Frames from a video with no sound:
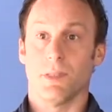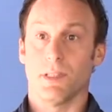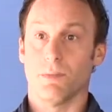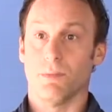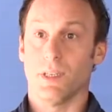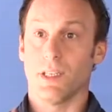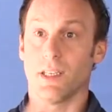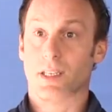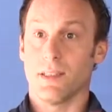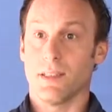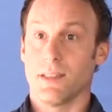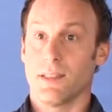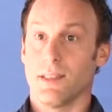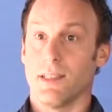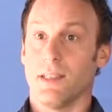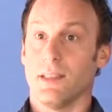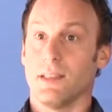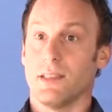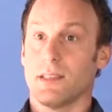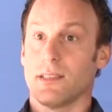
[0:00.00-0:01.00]
but we can
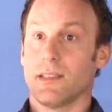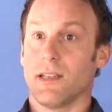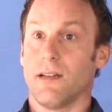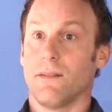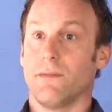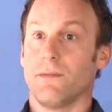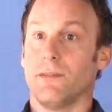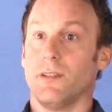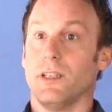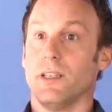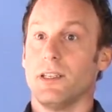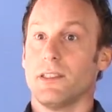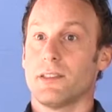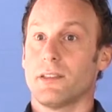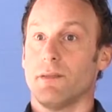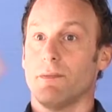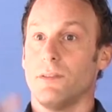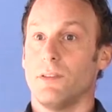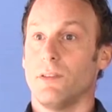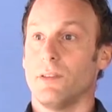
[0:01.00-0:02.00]
see the
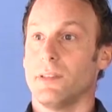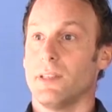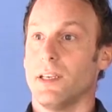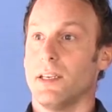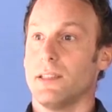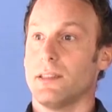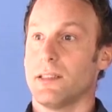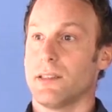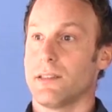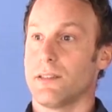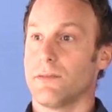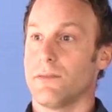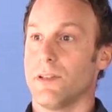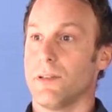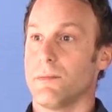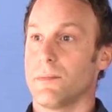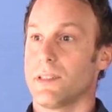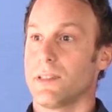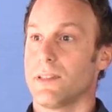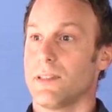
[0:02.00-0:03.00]
self-release of all data
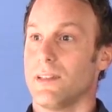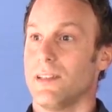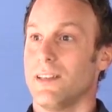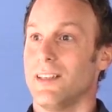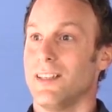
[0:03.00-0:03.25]
streams.